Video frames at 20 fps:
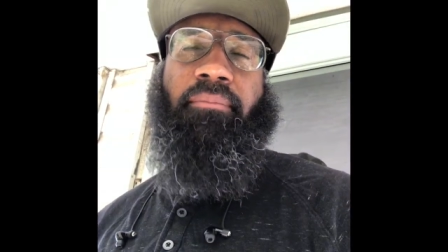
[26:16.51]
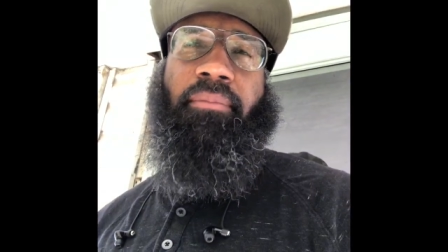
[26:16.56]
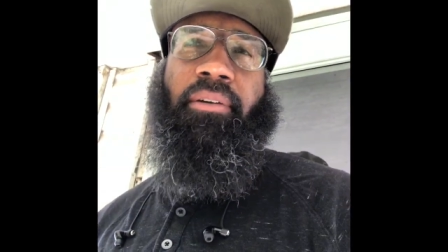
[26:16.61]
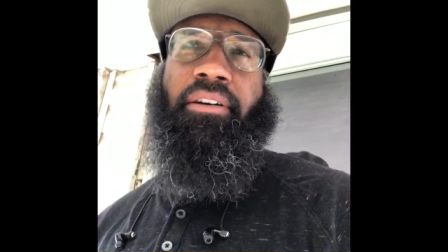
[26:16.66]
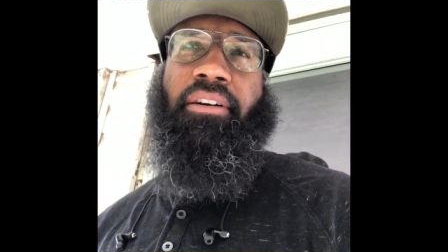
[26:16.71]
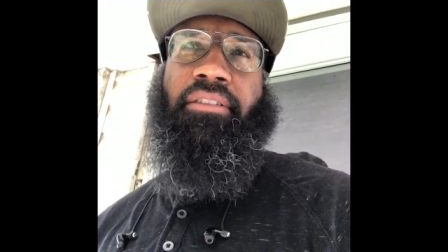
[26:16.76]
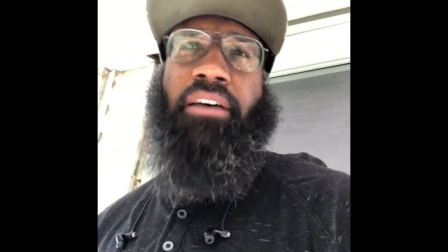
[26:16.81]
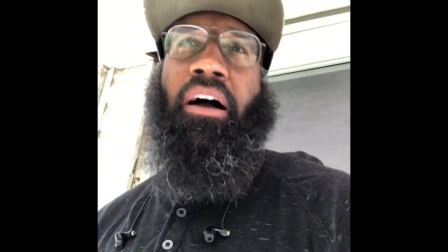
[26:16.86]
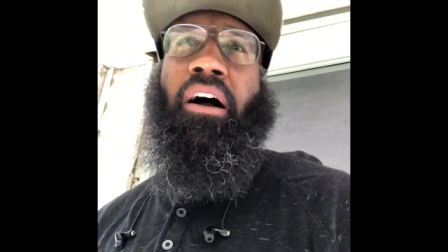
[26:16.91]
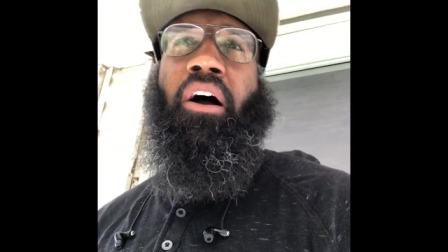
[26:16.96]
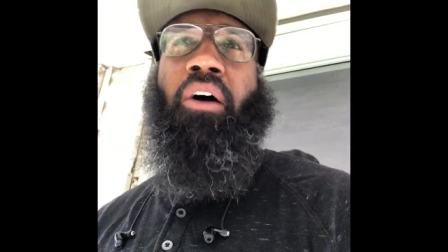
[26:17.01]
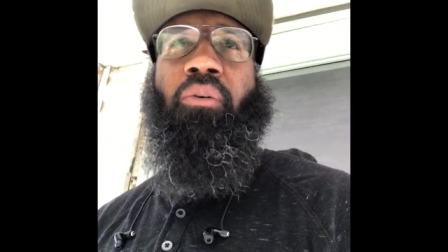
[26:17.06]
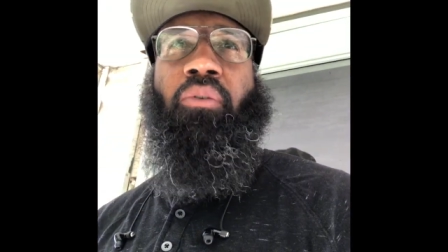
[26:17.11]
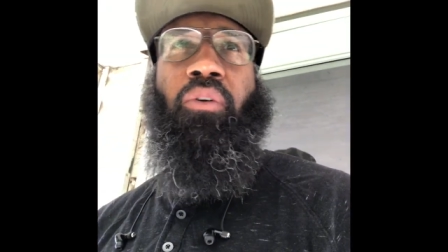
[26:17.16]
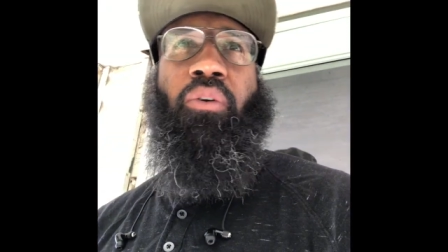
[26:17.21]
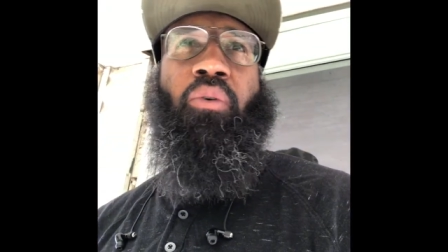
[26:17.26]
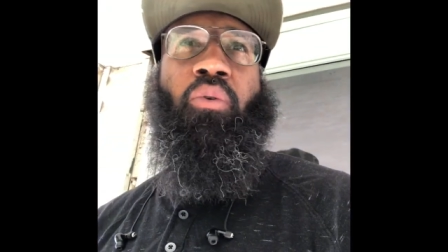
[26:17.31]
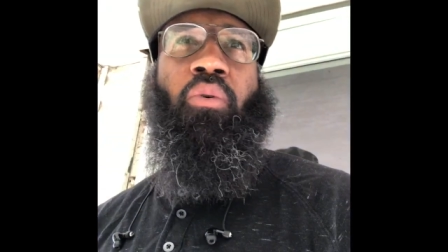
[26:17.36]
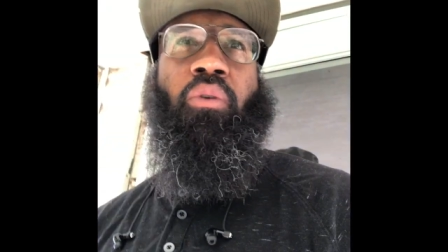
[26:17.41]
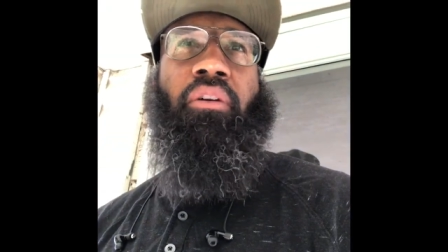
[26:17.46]
because I
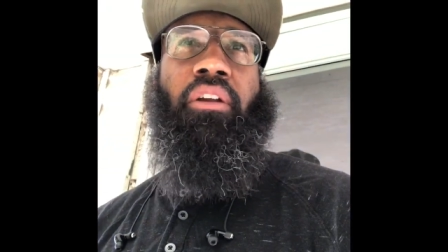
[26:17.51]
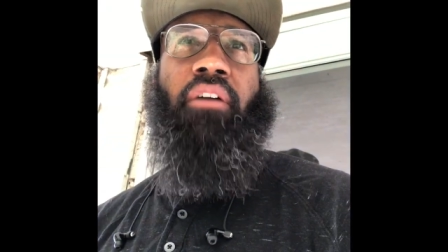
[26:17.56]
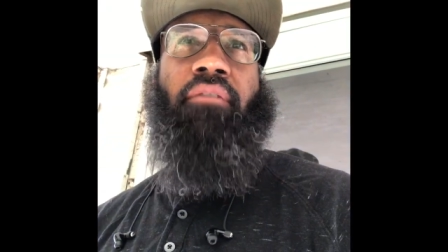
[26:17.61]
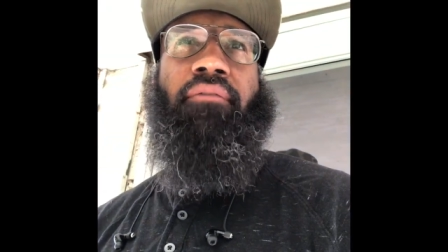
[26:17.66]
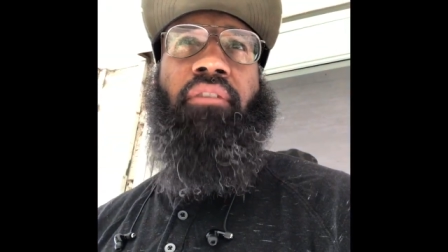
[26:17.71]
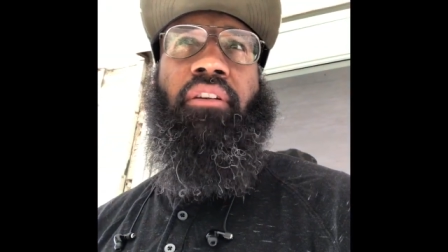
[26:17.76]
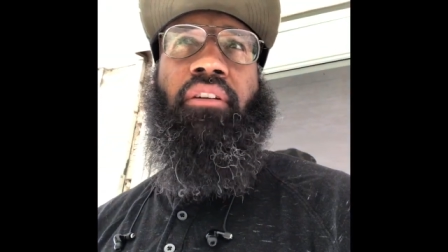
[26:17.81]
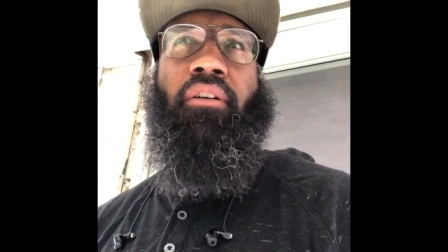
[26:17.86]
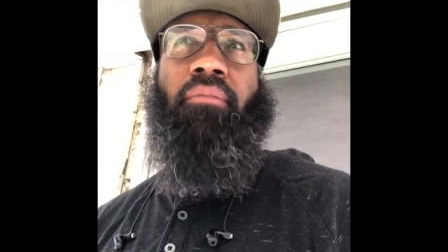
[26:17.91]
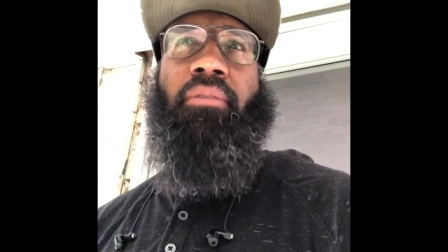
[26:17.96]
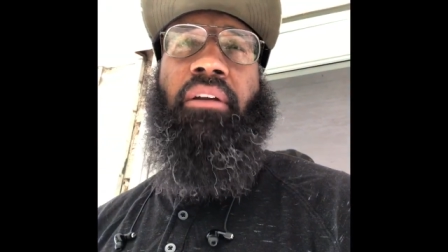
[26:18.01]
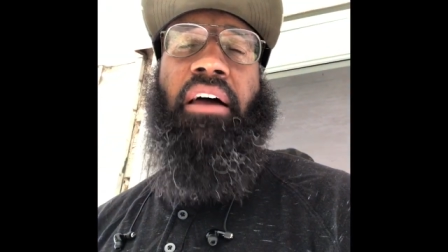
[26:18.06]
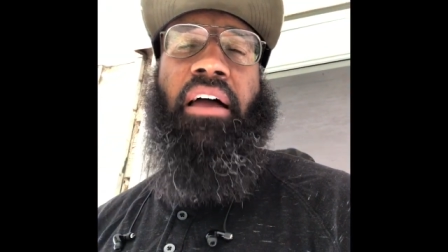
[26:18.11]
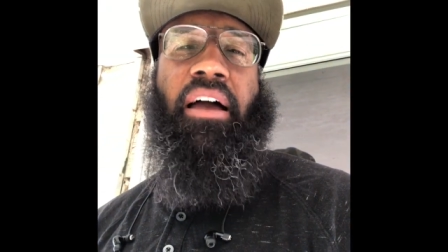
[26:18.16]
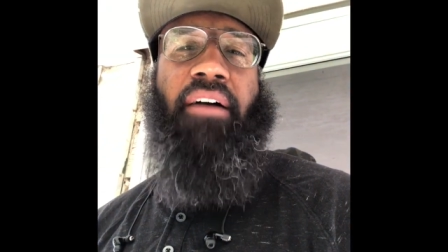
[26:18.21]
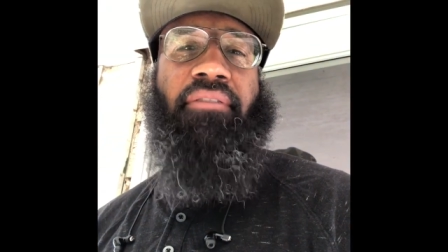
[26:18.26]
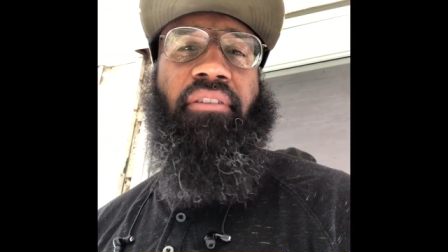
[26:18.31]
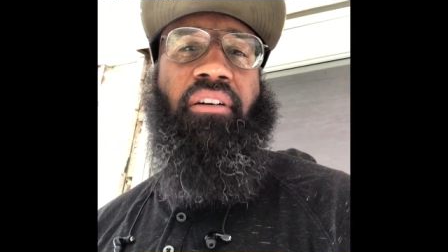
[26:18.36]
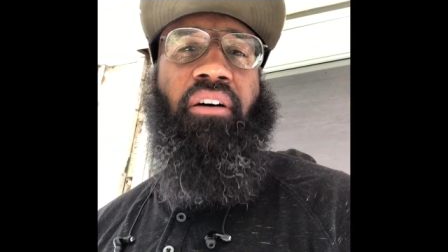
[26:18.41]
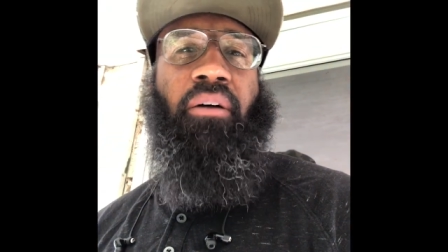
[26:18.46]
already recorded that video, but I
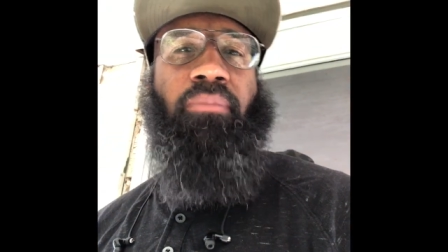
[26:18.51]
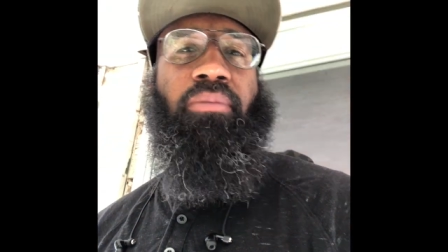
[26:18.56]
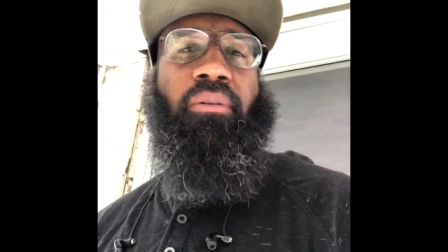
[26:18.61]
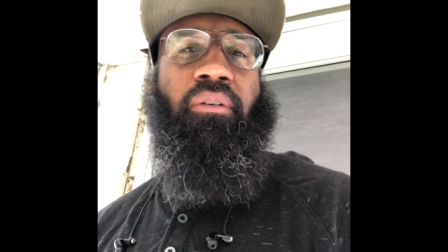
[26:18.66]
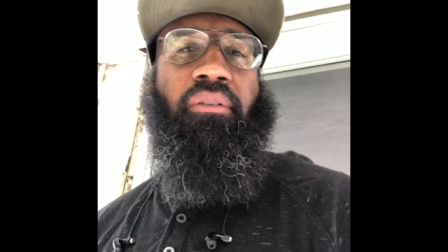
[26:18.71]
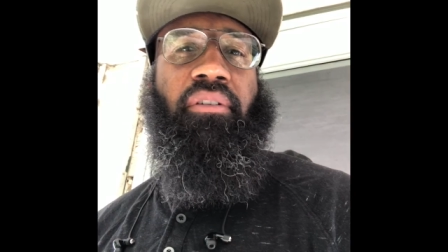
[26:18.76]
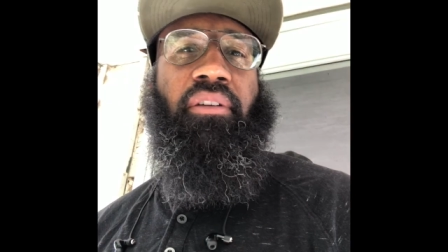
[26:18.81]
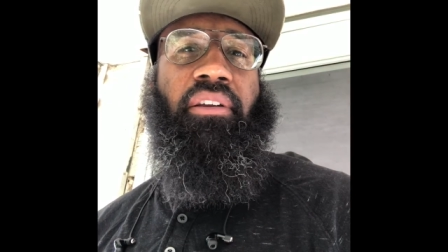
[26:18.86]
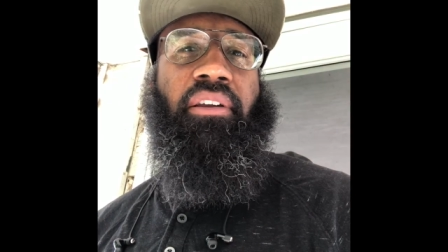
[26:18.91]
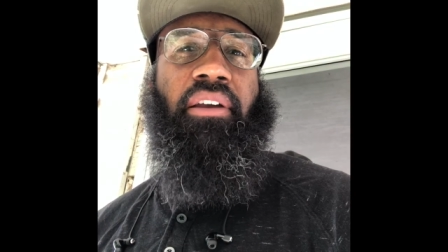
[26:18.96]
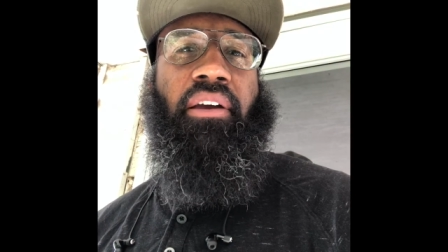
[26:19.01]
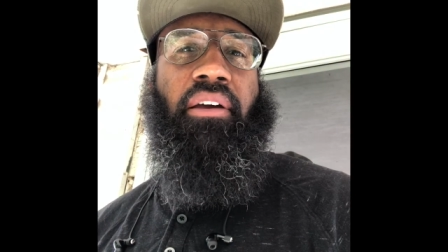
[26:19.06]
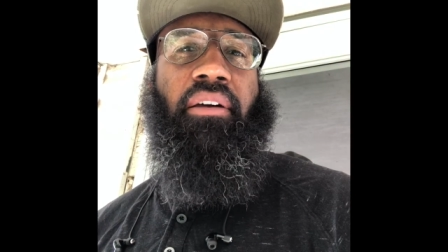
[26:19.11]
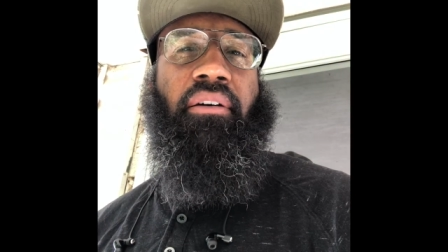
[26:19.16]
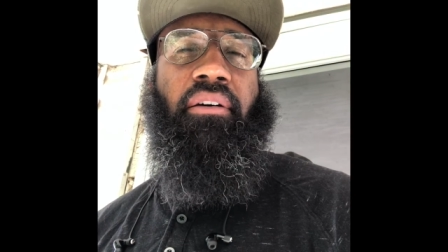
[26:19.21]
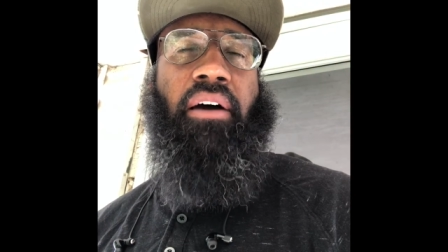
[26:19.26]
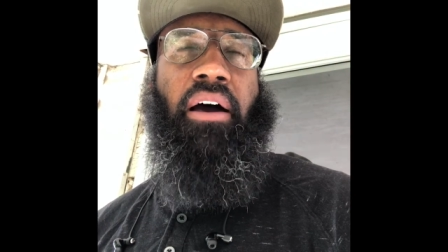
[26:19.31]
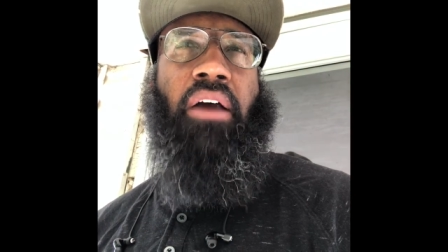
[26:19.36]
haven't uploaded it yet.